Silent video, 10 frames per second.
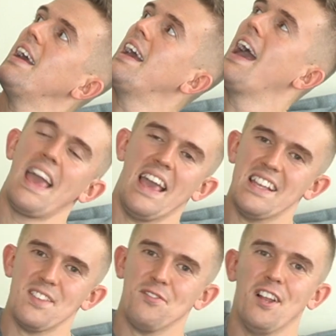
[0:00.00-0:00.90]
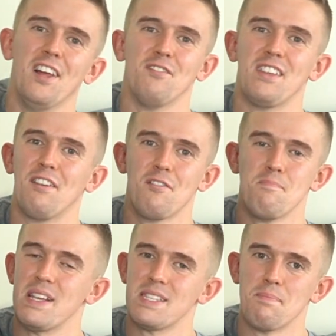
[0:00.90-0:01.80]
it's full of different
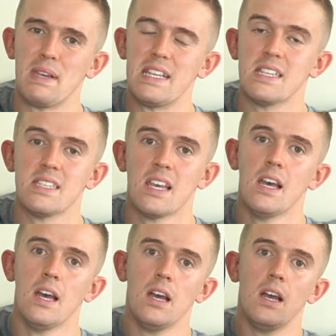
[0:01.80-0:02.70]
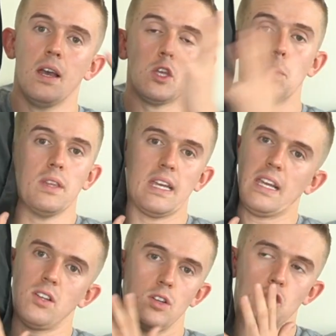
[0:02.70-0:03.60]
bits and pieces, you will
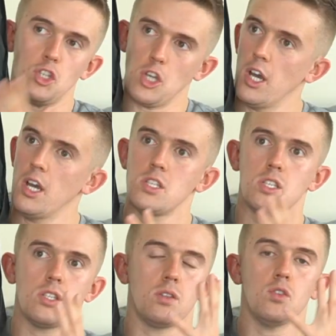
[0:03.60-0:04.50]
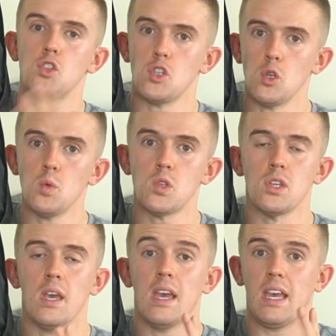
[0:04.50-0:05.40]
need shirts, suits
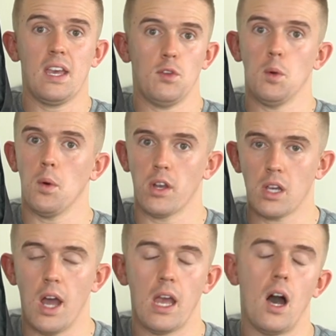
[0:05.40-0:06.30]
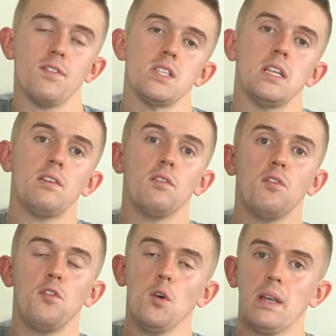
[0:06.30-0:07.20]
if you are a guy. Obviously,
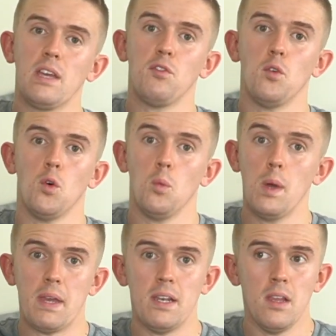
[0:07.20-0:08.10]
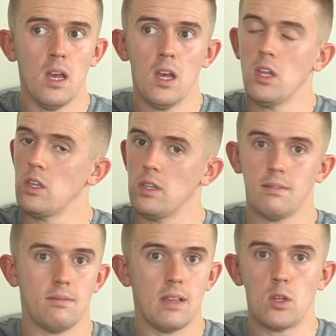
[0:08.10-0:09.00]
formally for women,
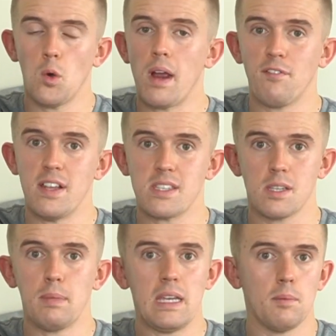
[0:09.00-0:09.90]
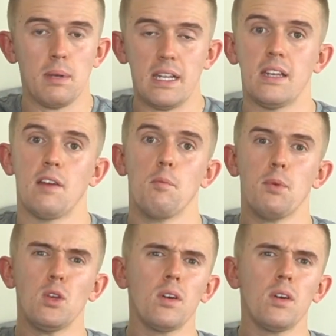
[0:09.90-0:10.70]
your outfits can be completely different, but you're